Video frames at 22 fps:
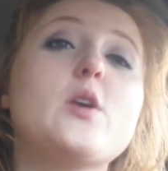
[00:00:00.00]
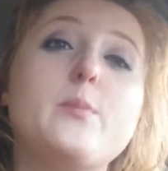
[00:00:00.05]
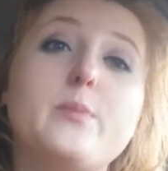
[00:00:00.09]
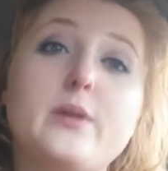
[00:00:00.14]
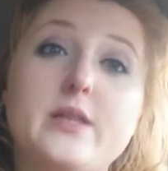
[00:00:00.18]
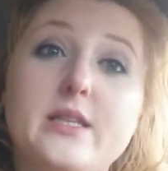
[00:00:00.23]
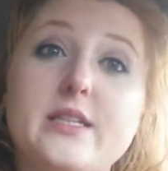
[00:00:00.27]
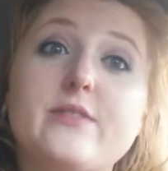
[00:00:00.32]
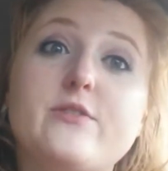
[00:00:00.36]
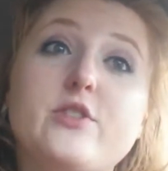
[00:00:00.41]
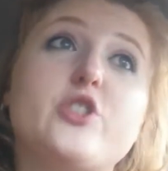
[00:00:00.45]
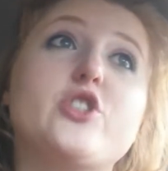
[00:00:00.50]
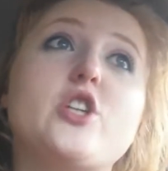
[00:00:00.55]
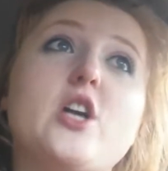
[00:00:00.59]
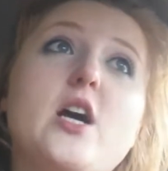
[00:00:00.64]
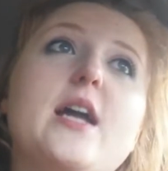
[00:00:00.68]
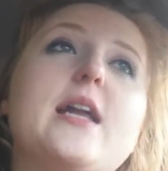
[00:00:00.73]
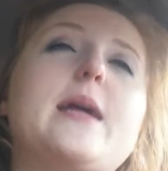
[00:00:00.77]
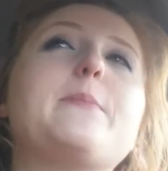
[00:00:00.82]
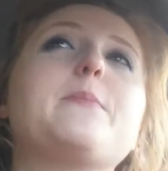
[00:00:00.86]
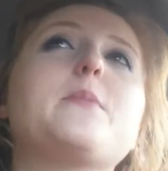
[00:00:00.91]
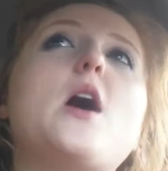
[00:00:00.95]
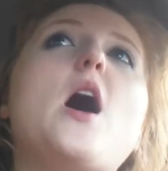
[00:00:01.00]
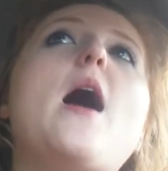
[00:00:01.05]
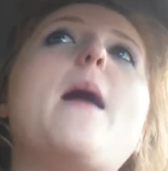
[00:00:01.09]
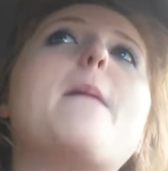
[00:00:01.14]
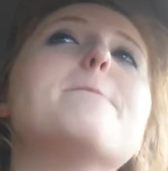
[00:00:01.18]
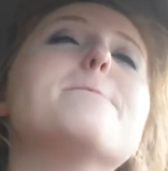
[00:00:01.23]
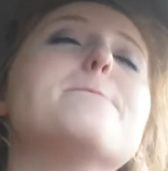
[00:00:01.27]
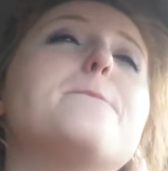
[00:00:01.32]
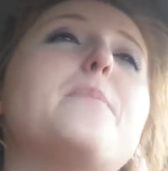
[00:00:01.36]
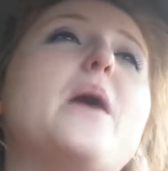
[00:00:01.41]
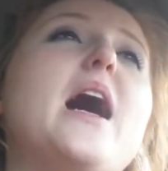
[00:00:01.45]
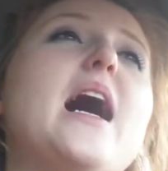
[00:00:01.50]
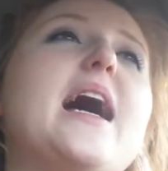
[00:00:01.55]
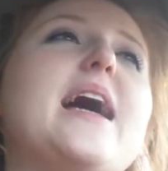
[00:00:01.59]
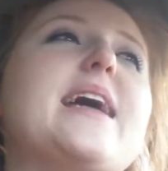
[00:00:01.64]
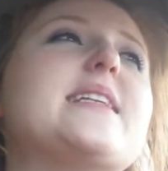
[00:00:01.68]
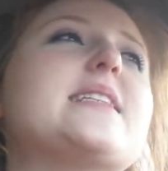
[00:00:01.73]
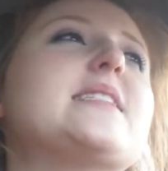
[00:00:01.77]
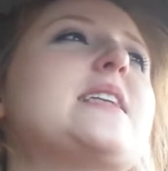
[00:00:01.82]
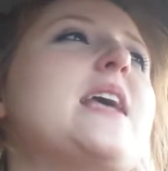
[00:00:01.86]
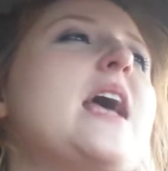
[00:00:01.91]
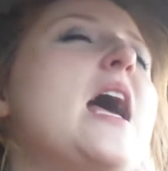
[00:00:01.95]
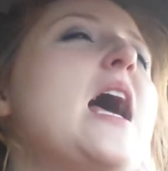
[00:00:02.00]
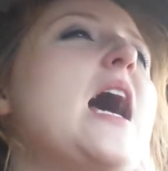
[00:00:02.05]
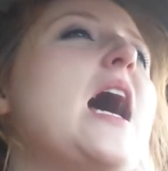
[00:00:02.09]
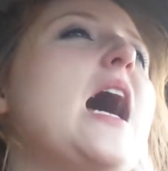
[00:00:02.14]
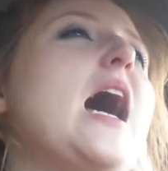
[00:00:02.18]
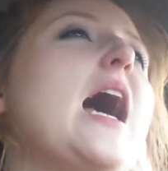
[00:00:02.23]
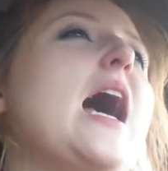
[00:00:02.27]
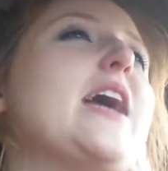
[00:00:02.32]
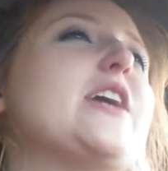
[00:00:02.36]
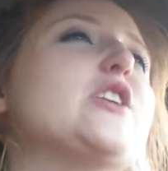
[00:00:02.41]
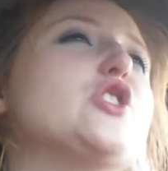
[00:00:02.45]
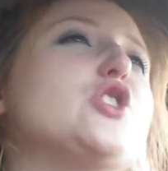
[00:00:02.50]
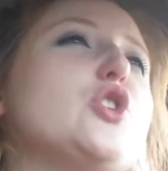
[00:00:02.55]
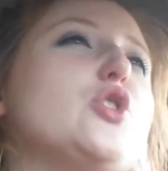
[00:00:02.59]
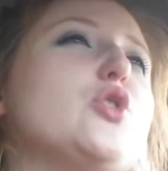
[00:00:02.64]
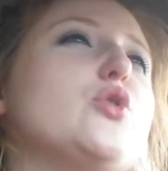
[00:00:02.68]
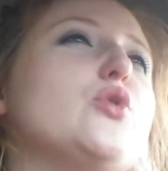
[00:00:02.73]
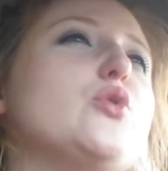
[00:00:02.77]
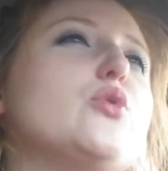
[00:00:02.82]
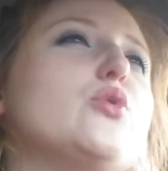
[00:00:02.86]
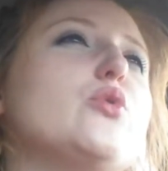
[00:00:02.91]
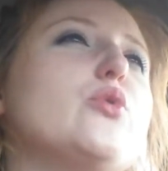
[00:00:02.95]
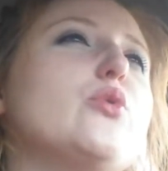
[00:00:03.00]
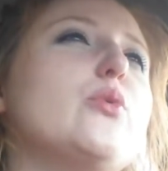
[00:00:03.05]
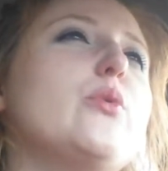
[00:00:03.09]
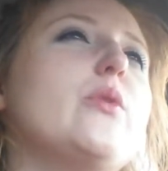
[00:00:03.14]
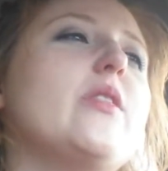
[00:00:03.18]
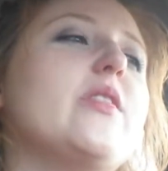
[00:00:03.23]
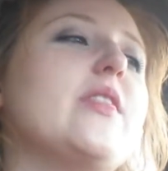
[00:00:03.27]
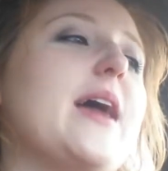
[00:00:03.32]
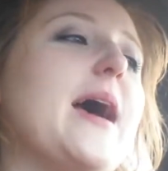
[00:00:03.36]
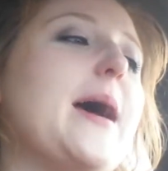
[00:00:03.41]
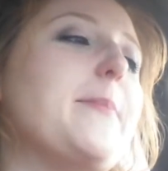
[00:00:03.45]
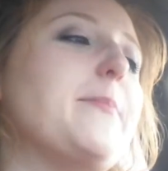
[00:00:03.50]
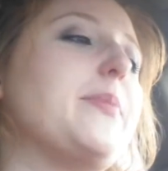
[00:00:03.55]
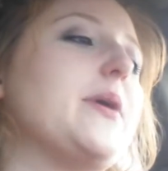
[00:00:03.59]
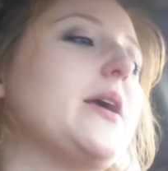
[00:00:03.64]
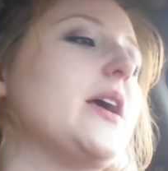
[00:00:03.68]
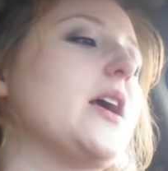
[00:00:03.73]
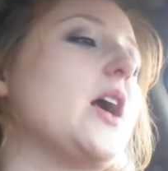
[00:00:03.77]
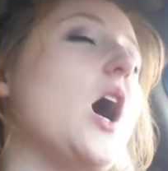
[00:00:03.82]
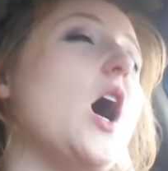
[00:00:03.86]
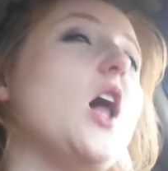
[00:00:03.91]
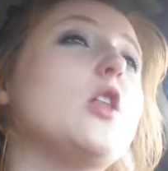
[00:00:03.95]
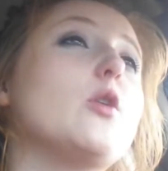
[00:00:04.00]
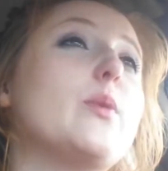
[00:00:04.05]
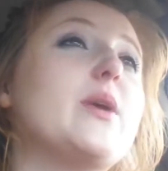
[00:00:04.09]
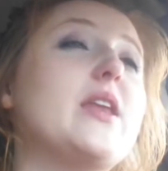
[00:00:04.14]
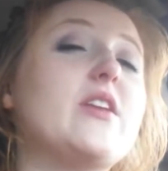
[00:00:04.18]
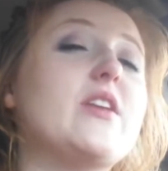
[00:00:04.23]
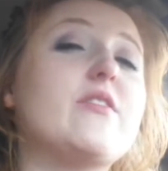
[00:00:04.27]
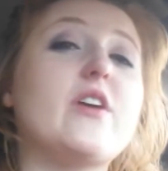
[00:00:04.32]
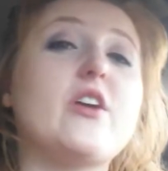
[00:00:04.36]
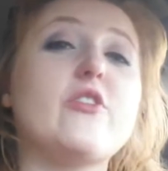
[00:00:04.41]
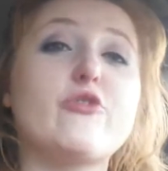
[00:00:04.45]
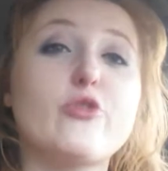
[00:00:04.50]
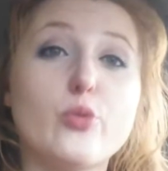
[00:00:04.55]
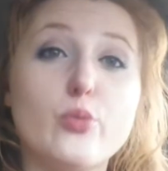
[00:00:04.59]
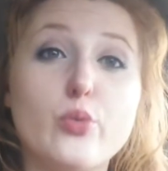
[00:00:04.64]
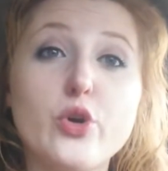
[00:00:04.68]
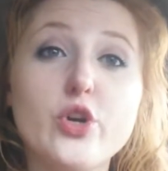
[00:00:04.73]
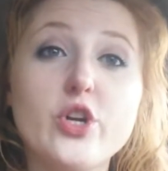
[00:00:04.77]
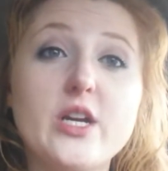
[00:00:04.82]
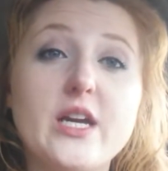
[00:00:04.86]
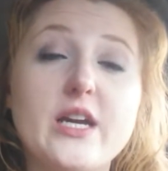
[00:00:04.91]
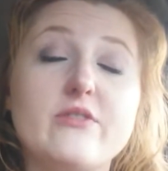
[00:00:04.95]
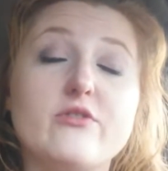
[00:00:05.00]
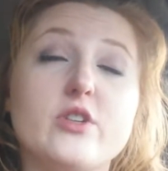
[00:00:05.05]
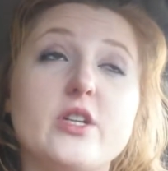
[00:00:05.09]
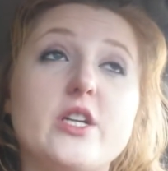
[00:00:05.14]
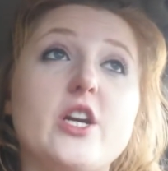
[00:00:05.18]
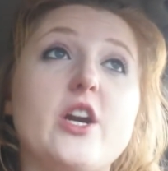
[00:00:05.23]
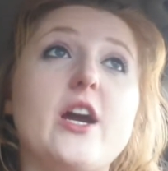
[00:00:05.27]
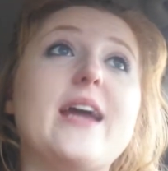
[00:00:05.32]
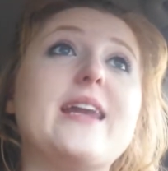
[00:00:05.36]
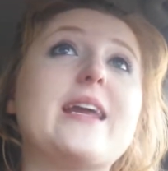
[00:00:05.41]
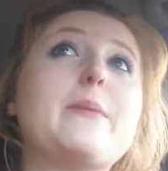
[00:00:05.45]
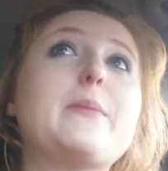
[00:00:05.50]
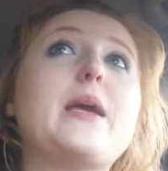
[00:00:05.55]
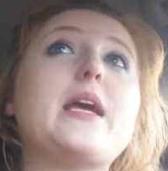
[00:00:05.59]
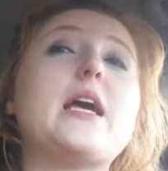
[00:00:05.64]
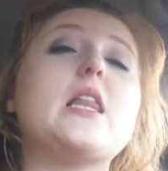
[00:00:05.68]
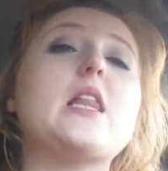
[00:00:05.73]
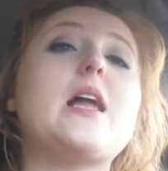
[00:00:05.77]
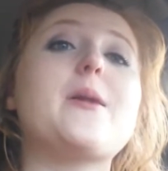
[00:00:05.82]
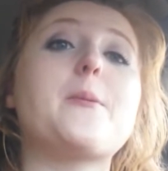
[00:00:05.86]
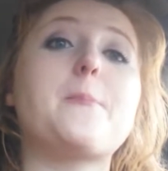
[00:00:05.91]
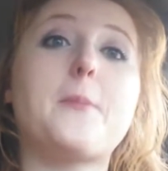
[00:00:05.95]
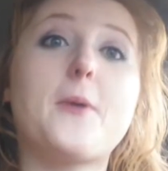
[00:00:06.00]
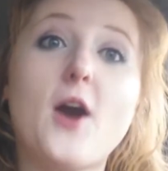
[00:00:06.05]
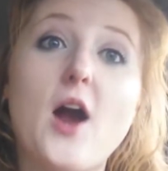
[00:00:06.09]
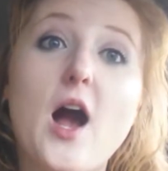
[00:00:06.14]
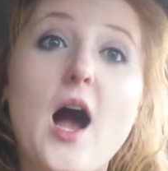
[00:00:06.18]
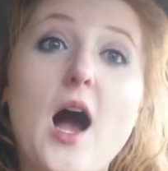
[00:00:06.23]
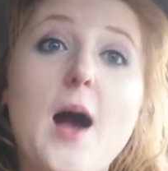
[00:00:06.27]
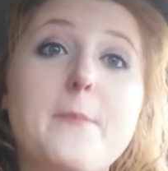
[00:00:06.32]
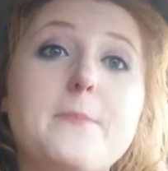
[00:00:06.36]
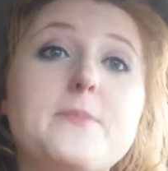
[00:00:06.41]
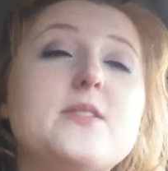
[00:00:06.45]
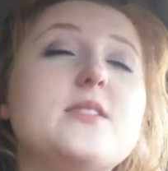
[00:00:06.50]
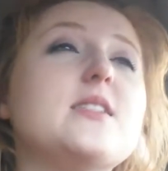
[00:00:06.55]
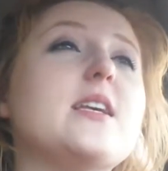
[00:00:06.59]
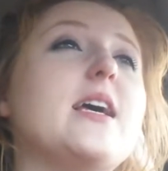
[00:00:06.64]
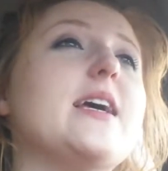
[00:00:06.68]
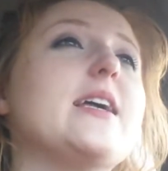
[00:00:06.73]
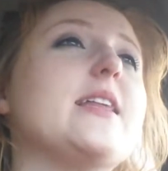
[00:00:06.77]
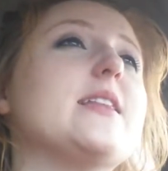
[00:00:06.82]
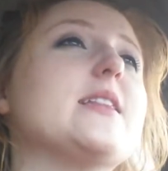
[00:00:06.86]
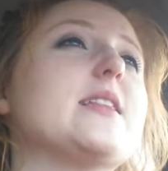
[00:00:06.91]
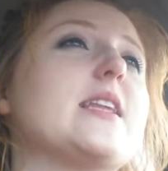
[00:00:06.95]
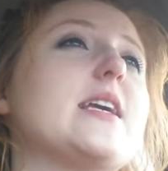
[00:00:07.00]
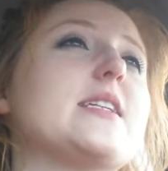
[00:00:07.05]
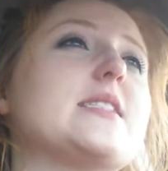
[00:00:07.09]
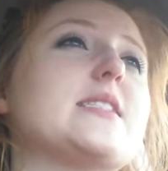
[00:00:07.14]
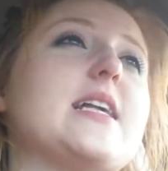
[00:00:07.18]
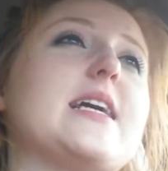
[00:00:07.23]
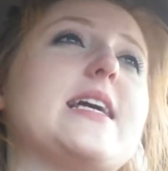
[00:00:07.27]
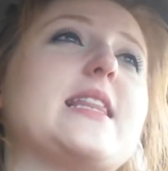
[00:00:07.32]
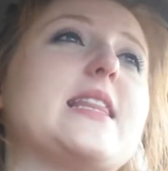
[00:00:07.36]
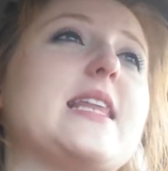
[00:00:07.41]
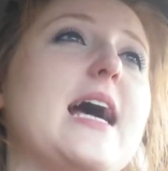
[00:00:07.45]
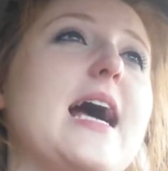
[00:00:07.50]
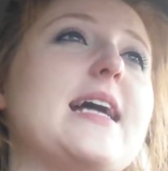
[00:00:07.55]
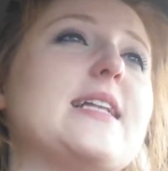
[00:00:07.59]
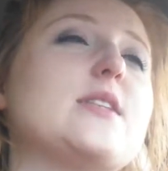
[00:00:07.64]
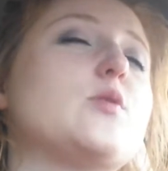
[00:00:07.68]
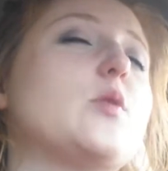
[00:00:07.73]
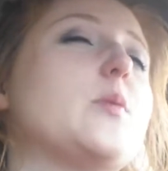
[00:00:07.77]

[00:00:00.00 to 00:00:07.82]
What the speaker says: Believe it or not, I'm not. But I do that big Halloween event for work every year, and I make a lot of props and things like that.